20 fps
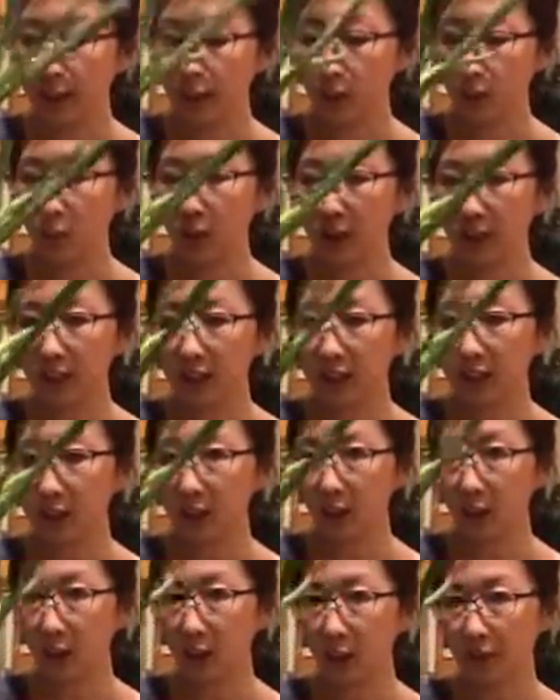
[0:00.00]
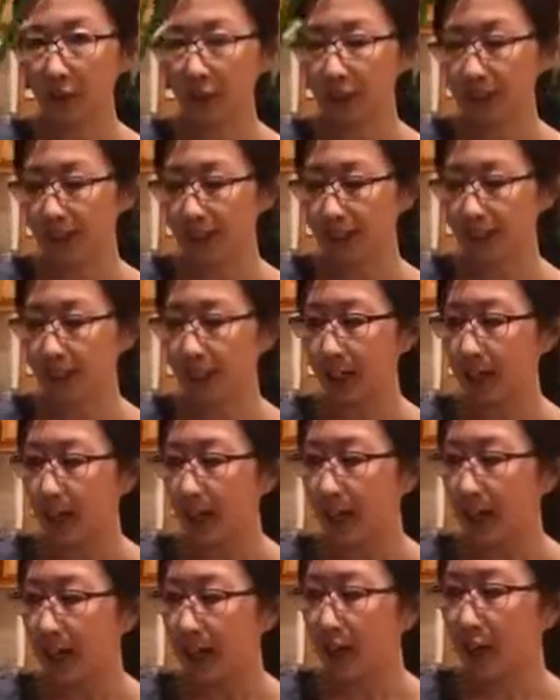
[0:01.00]
so you want a good cup of this,
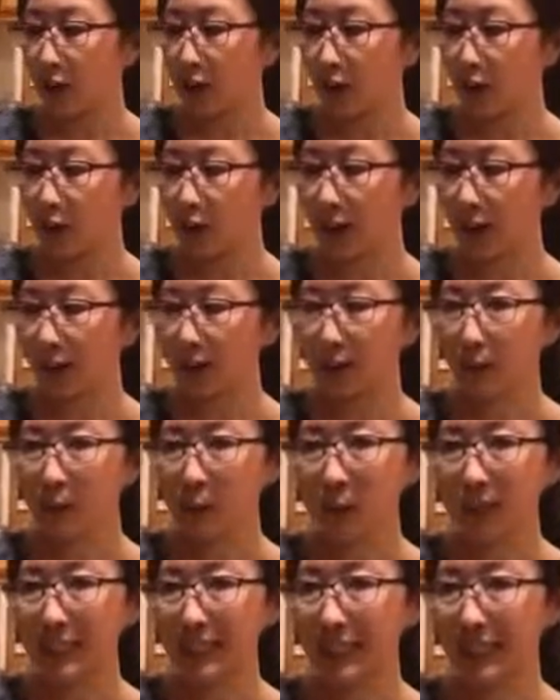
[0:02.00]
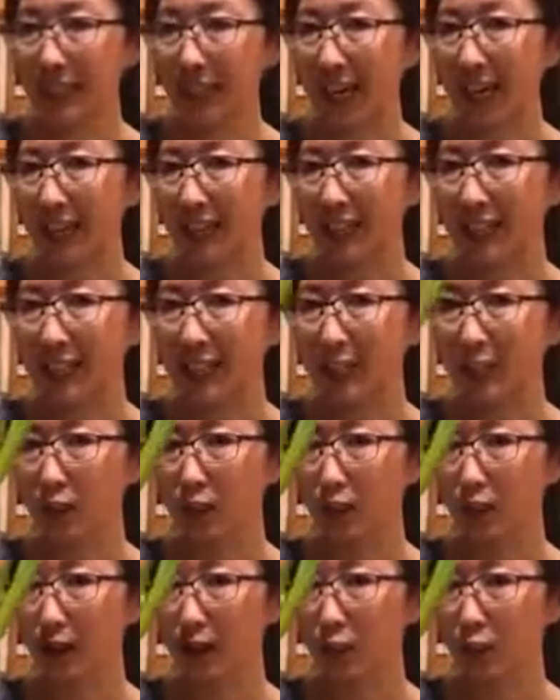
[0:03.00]
and I also have the big scallion
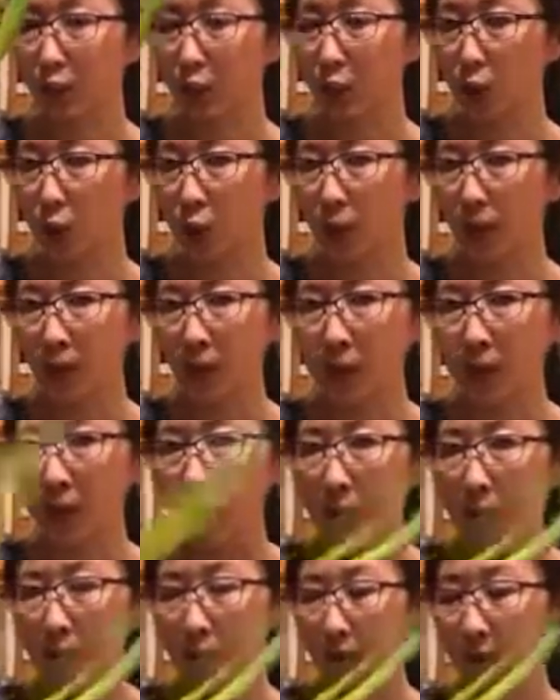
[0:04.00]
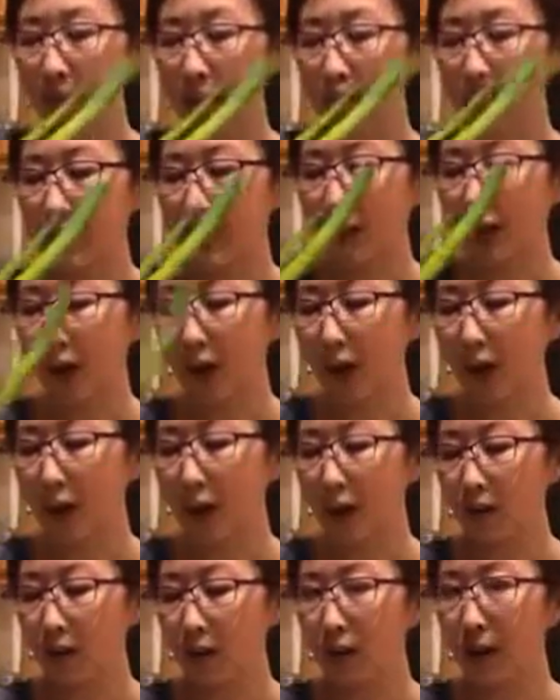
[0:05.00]
as well too. But
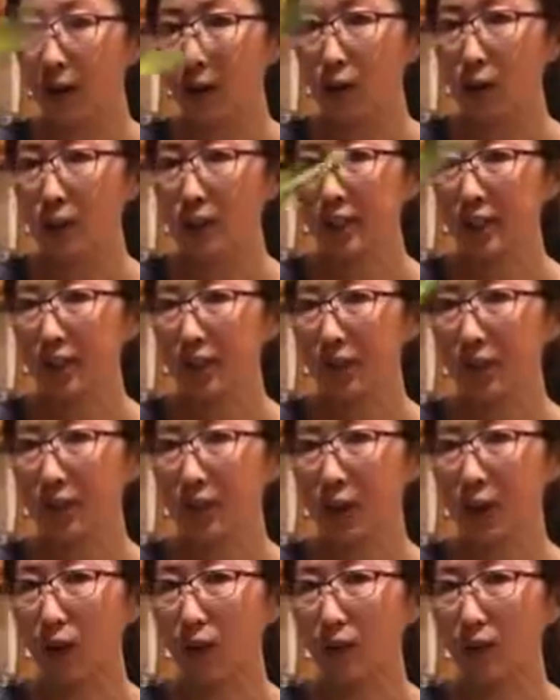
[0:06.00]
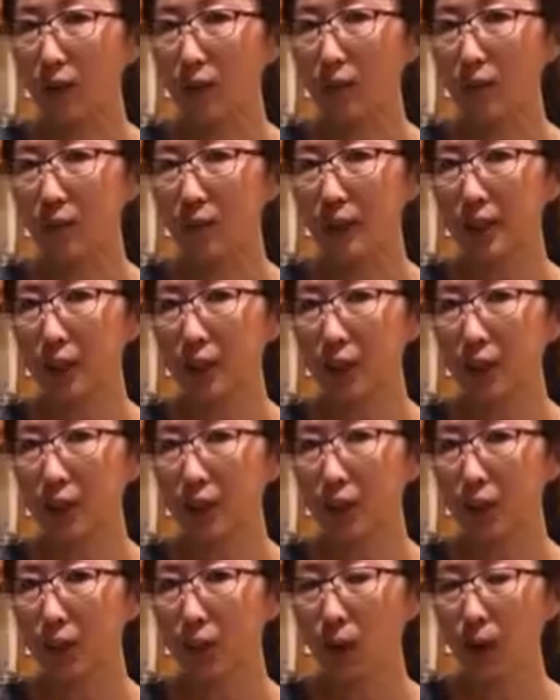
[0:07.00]
I know these aren't found very much
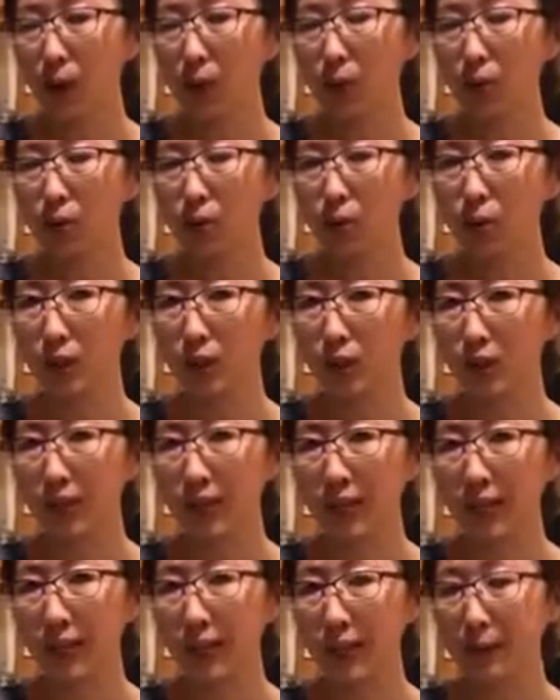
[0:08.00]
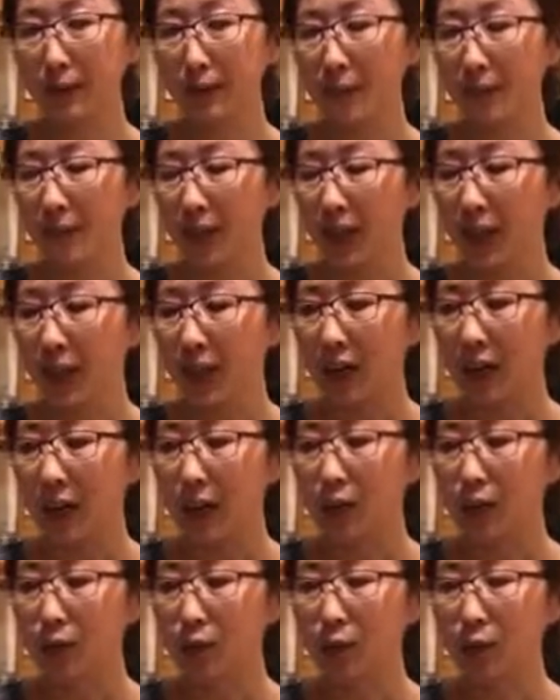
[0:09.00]
around winter time.
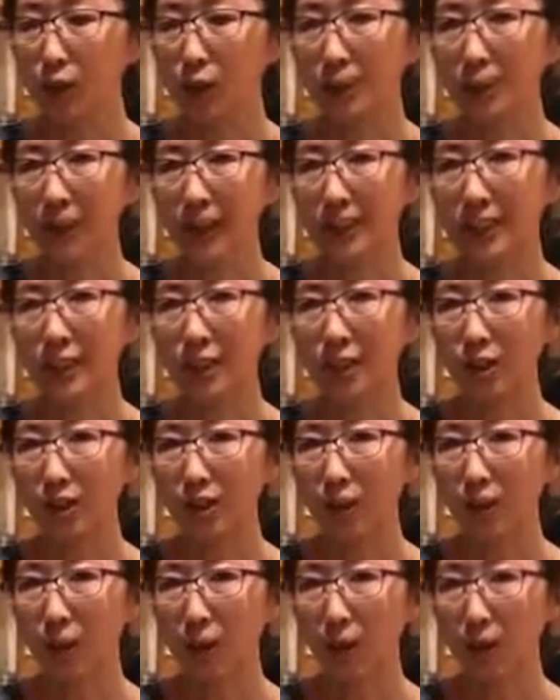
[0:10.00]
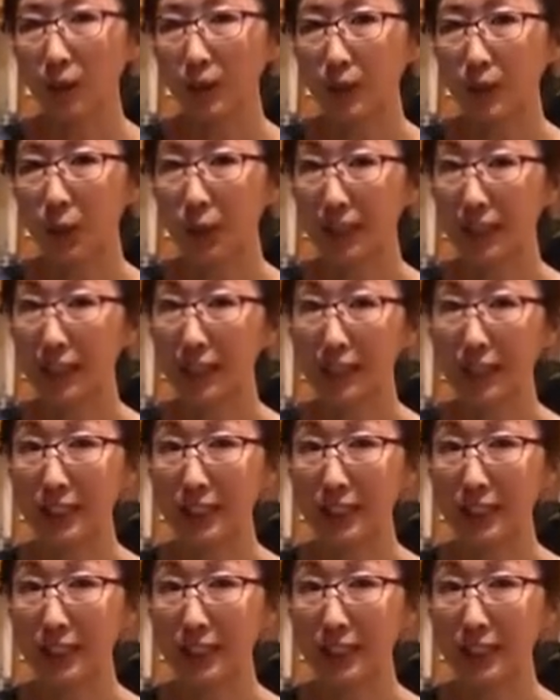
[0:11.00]
You could buy this during the farmer's market in